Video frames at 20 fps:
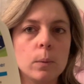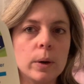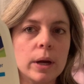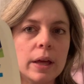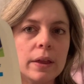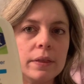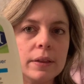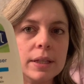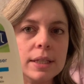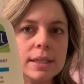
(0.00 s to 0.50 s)

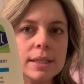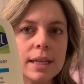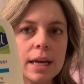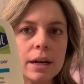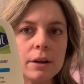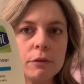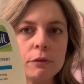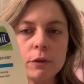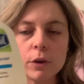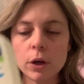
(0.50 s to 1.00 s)
with
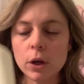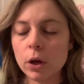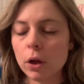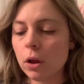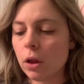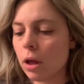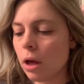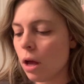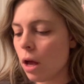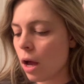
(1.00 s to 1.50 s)

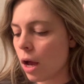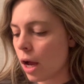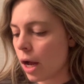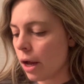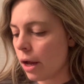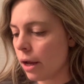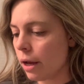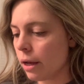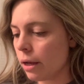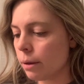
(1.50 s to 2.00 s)

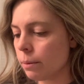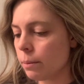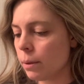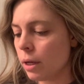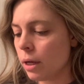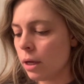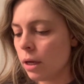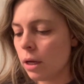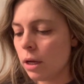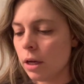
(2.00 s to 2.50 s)
Cetaphil.
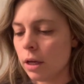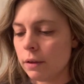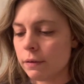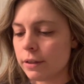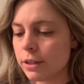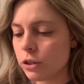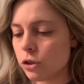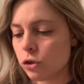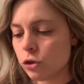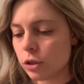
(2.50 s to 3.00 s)

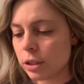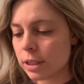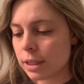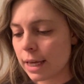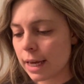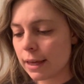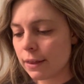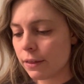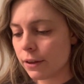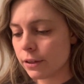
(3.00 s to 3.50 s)
This is just
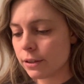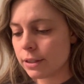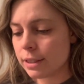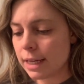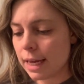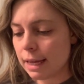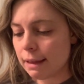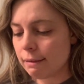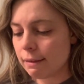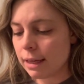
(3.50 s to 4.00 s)
like their
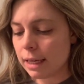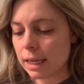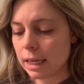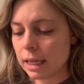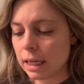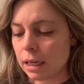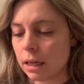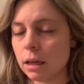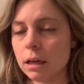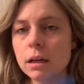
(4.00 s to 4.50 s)

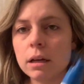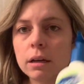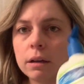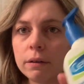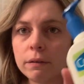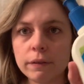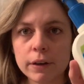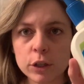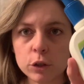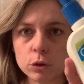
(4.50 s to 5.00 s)
daily
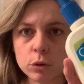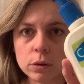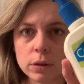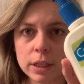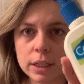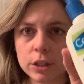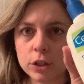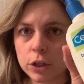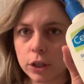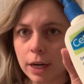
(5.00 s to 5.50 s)
facial
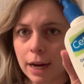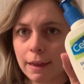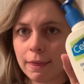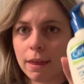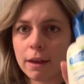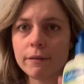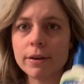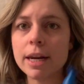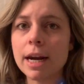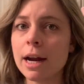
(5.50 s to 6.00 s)
cleanser. I
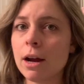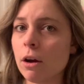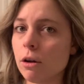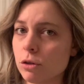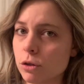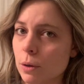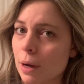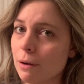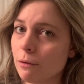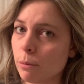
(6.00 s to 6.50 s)
love it. I
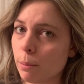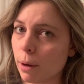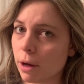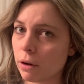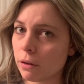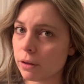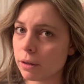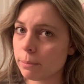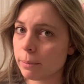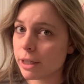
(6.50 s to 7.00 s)
also have a
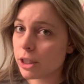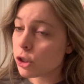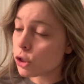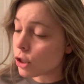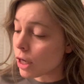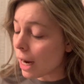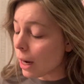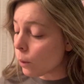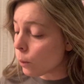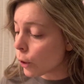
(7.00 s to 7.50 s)
bottle in my
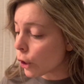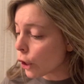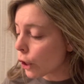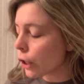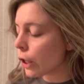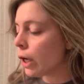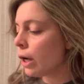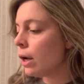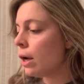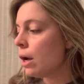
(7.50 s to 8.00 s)

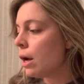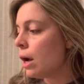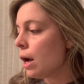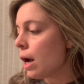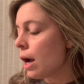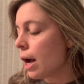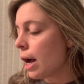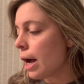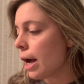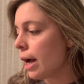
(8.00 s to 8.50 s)
shower,
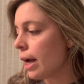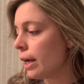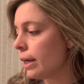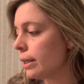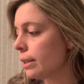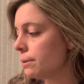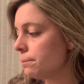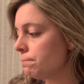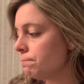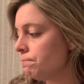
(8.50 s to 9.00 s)

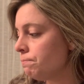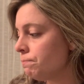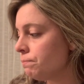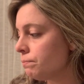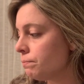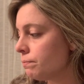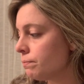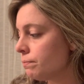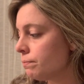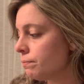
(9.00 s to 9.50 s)

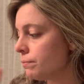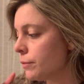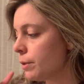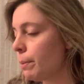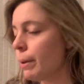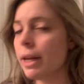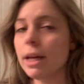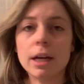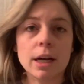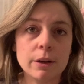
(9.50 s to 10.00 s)

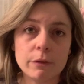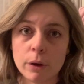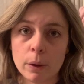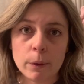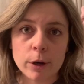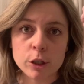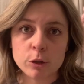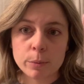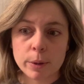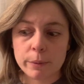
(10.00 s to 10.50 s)
depending on if I
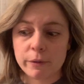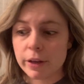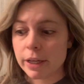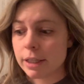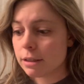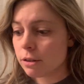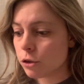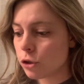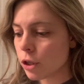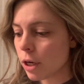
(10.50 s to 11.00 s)
wash my
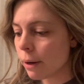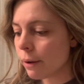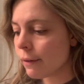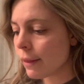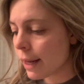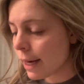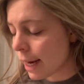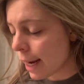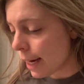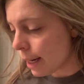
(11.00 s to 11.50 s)
face in the shower
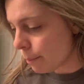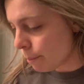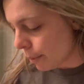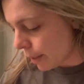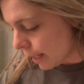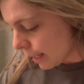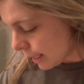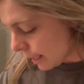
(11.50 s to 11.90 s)
that night, but I